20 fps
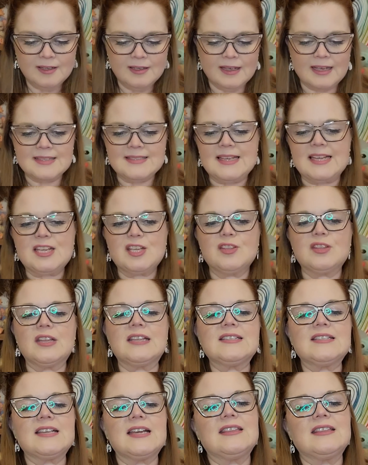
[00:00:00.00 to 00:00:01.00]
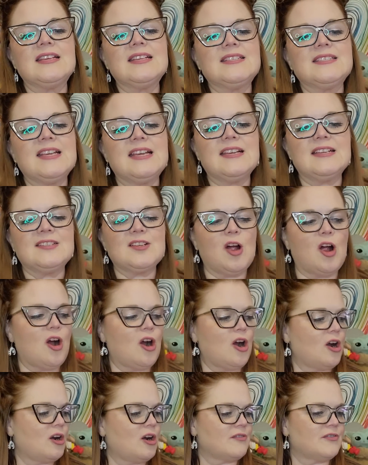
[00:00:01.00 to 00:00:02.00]
It's like it's like these things
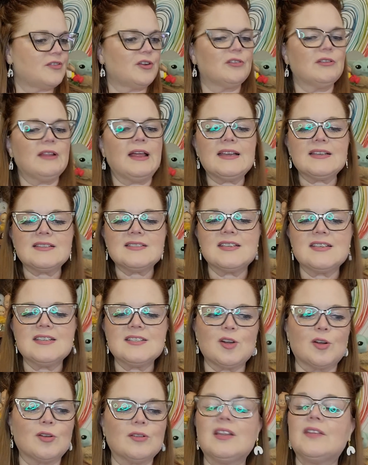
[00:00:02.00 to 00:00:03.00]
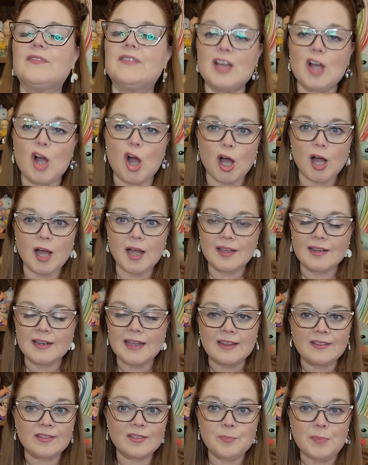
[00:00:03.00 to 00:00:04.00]
are their legacies are living on
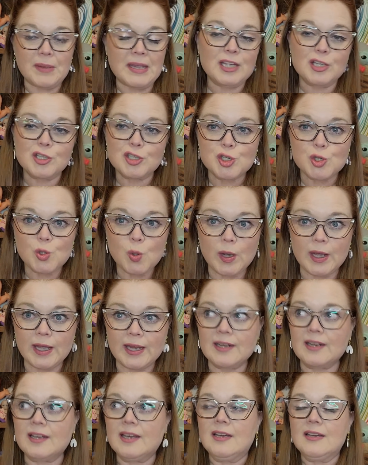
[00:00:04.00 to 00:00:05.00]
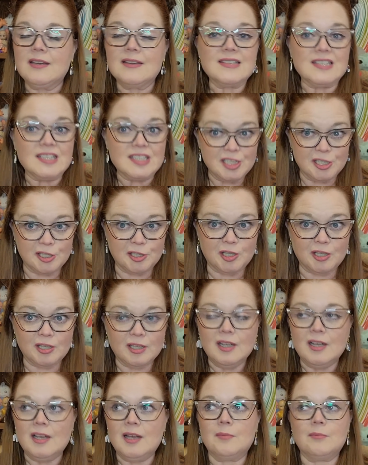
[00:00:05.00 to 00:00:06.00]
and being enjoyed still
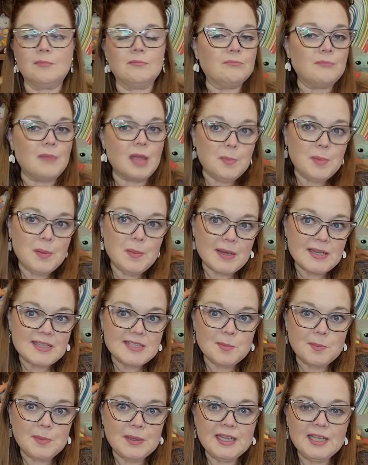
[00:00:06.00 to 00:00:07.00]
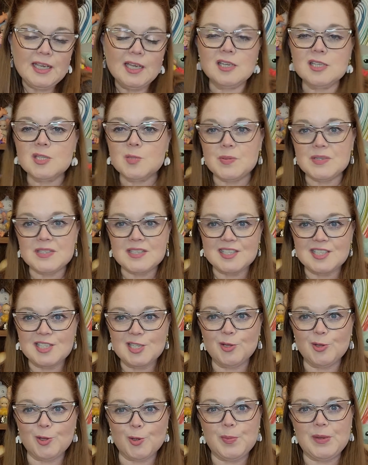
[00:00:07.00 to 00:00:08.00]
maybe by somebody else, but
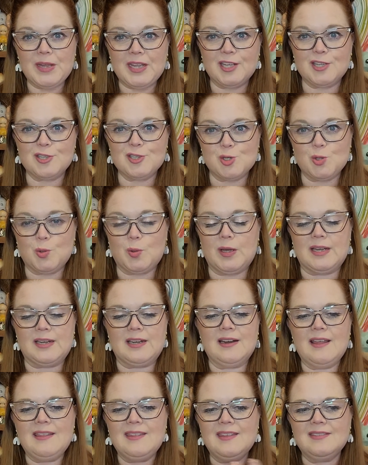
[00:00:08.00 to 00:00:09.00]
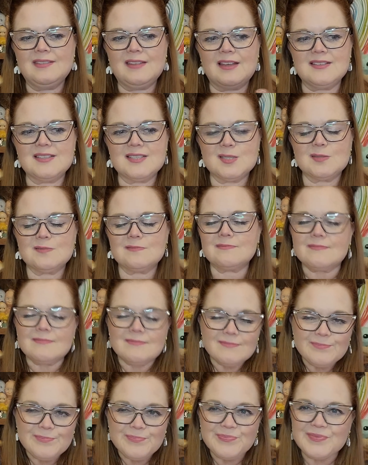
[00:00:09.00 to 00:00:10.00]
still they're being enjoyed. And I think that's
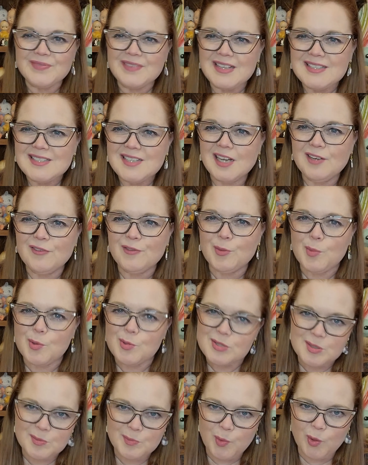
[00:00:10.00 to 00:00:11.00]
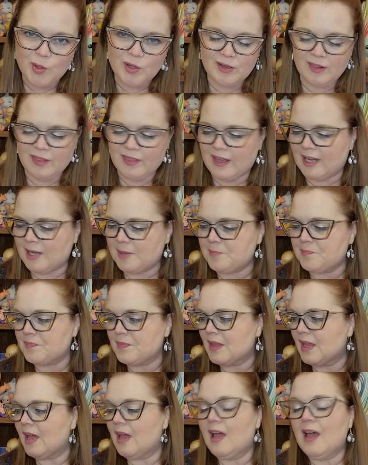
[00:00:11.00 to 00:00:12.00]
that's kind of the most important thing.
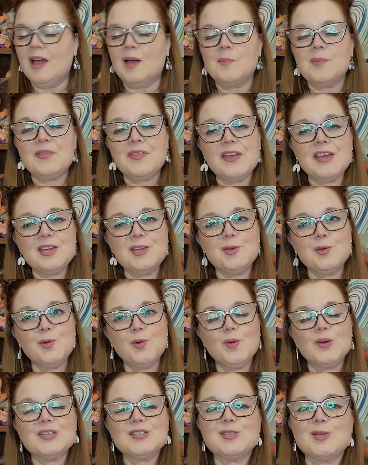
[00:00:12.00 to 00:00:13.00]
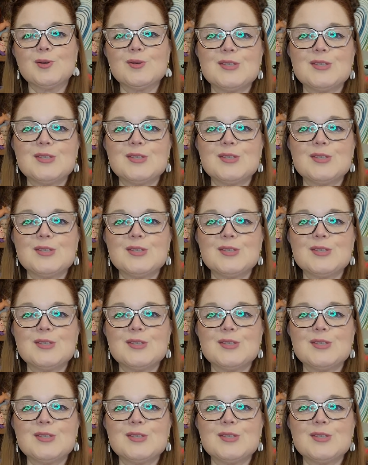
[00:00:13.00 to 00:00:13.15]
But thank you so,